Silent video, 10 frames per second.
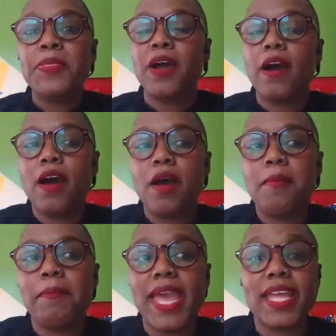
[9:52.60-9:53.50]

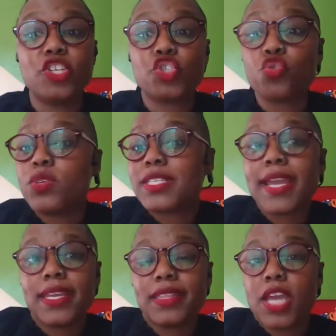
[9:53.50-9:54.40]
And as soon as I
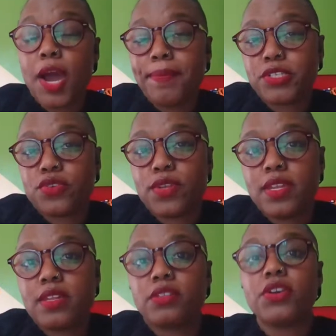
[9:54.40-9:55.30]
get the opportunity
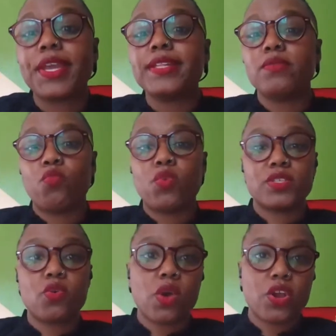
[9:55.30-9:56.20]
to look at what's
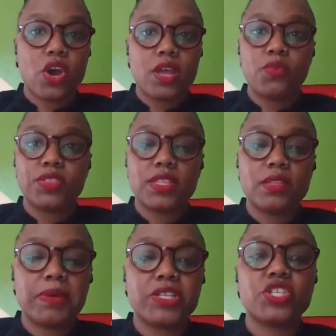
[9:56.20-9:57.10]
going on within the
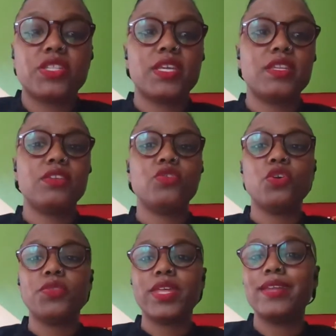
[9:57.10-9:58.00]
budget, then you know
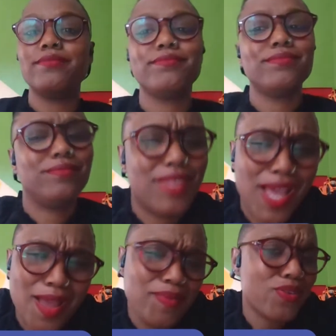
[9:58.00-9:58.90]
that
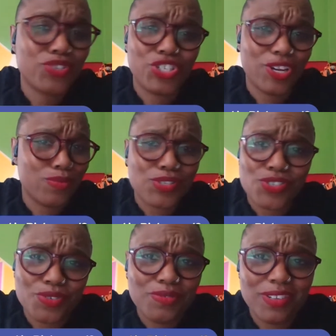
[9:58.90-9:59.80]
I'm going to share with
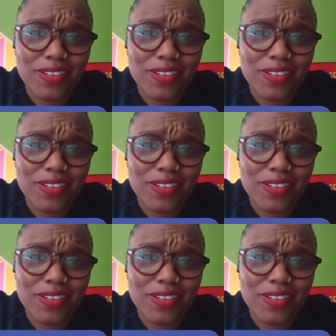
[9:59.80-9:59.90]
you.